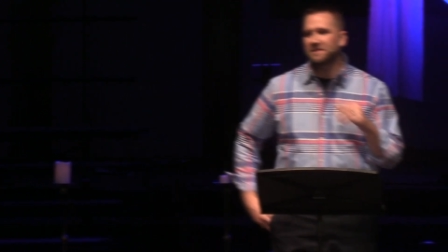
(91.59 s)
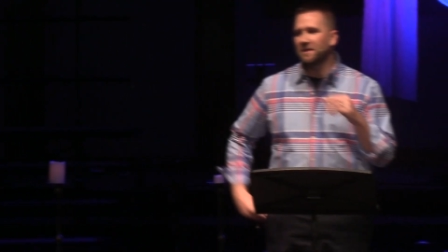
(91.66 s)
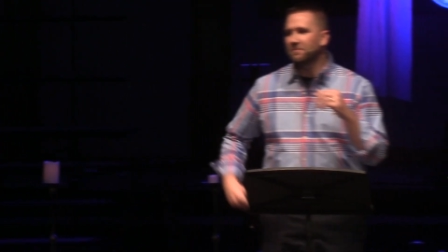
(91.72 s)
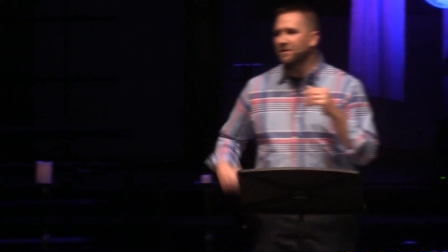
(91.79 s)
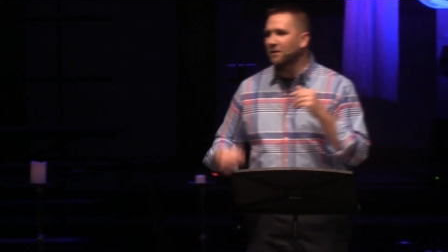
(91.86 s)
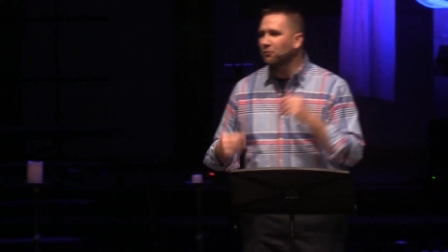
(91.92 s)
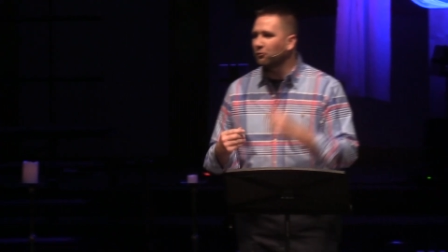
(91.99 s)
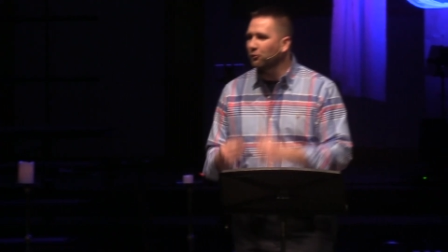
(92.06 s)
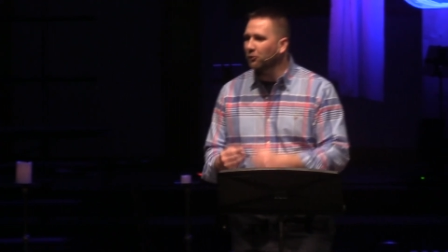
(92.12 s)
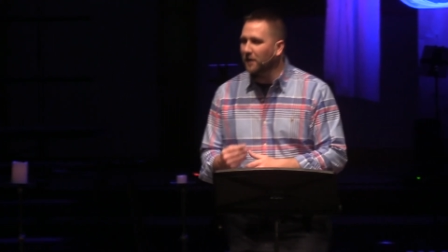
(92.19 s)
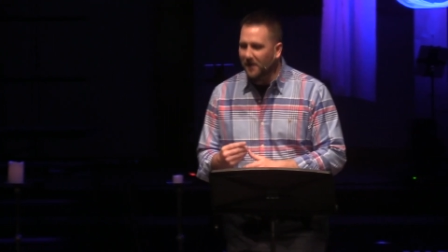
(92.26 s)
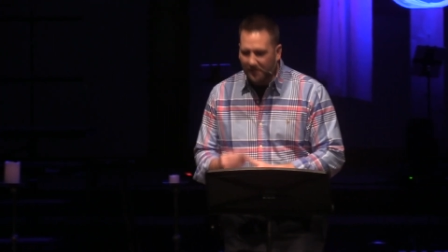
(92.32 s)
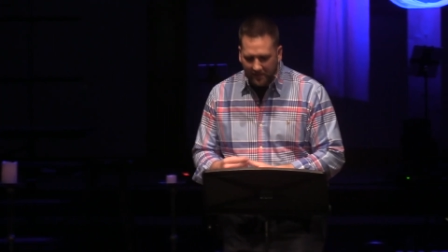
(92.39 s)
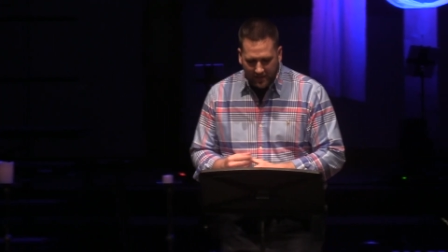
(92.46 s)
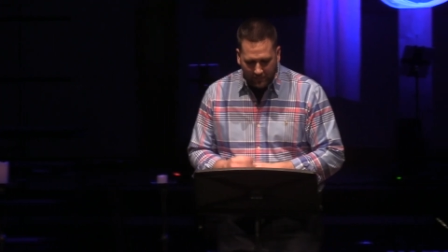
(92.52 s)
something
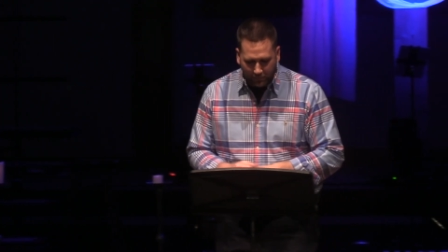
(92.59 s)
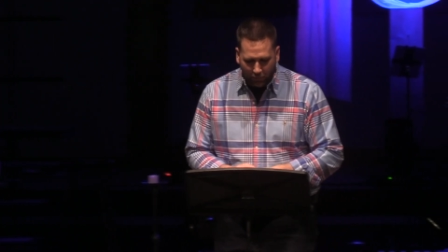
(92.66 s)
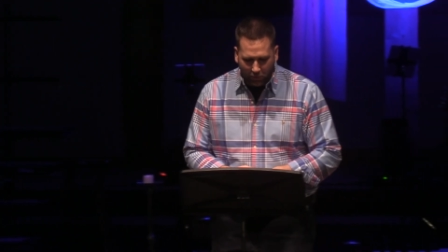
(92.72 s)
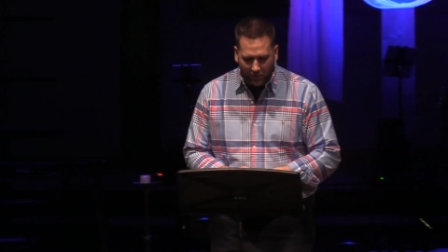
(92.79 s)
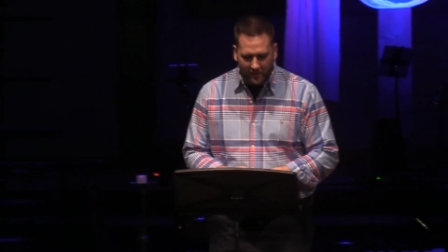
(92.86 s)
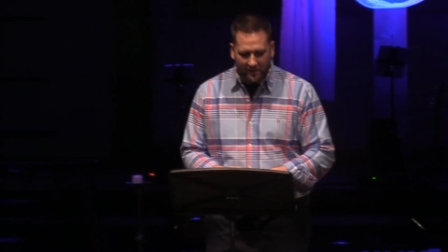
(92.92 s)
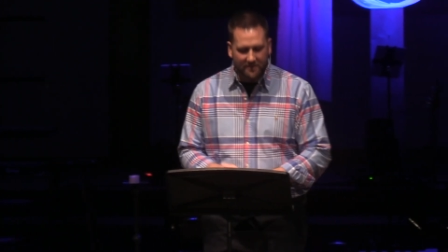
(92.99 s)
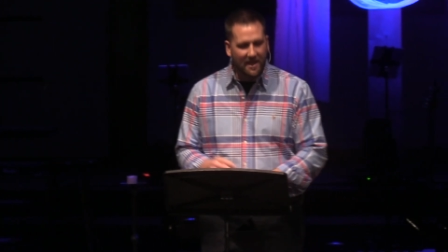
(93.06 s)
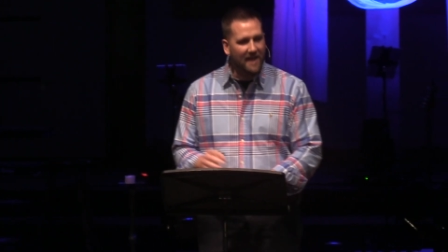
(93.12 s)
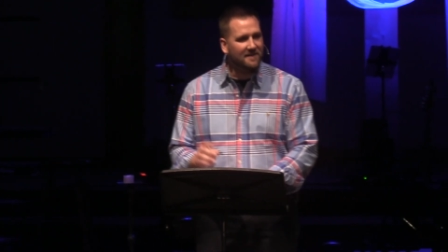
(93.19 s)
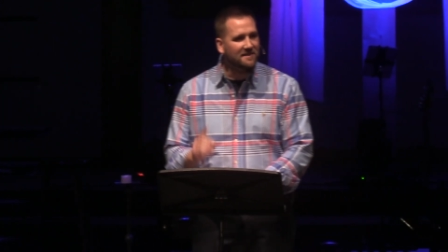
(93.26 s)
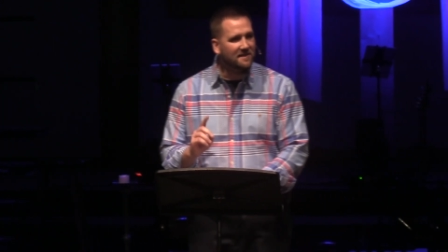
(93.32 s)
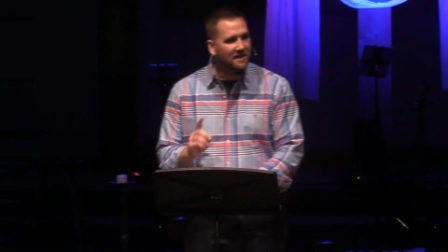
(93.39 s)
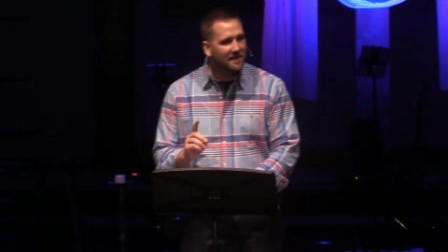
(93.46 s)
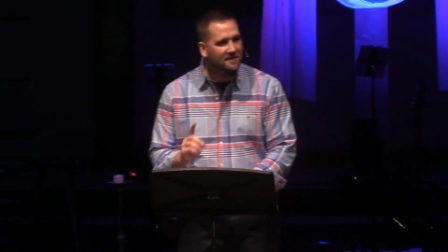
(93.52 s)
really important, and that's
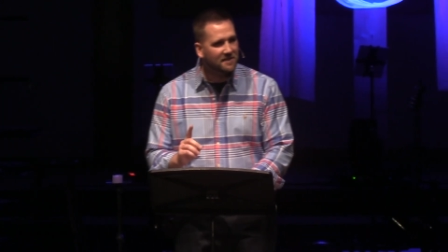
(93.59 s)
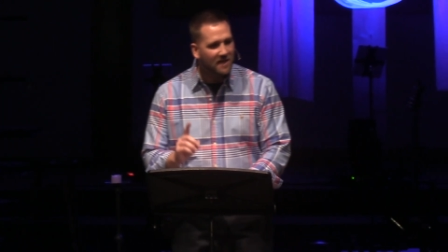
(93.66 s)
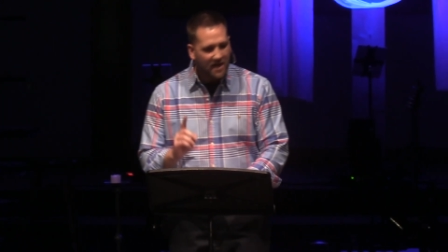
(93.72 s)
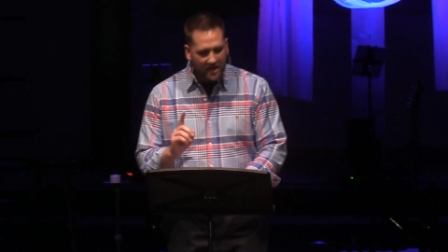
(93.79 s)
this